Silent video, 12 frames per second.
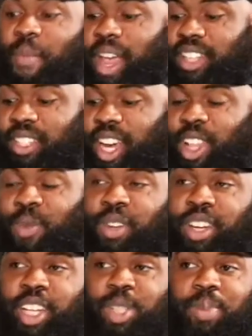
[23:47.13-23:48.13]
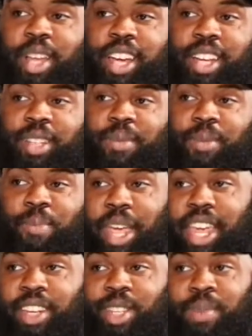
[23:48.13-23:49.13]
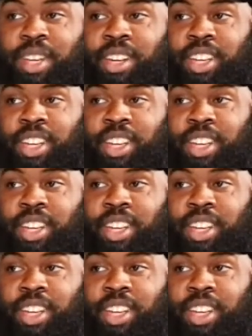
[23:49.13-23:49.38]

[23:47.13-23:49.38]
Max Kellerman gets paid to be an